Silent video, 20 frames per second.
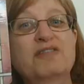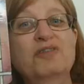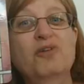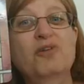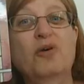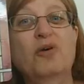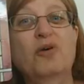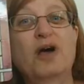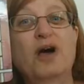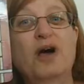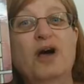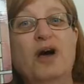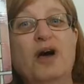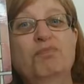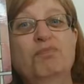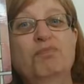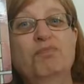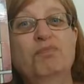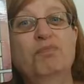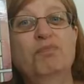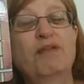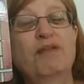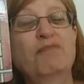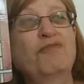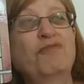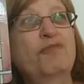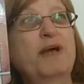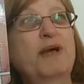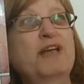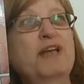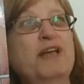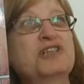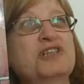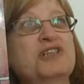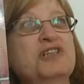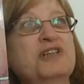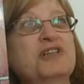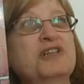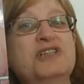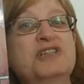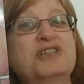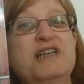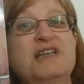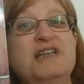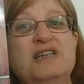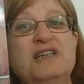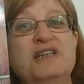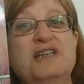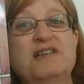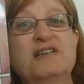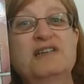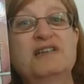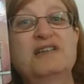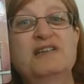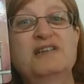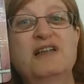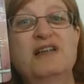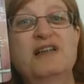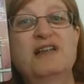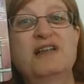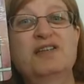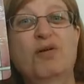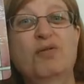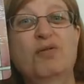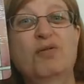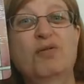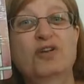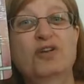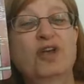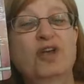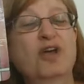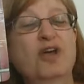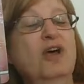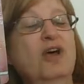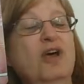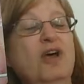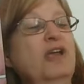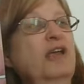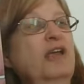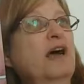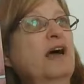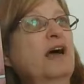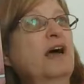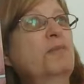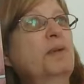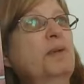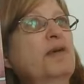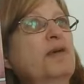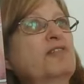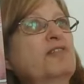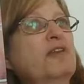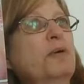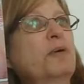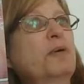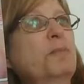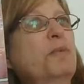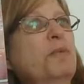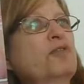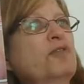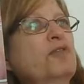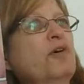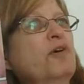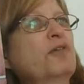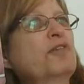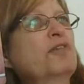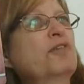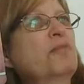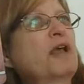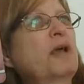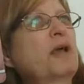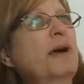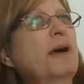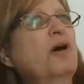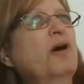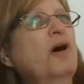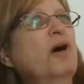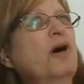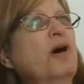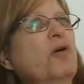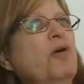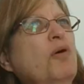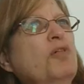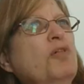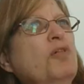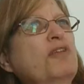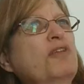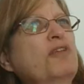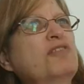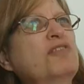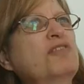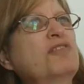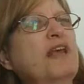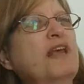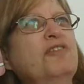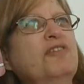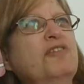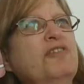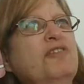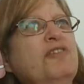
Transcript: not information that's years and years and years old, you know, because someone put on something about, oh, this is happening.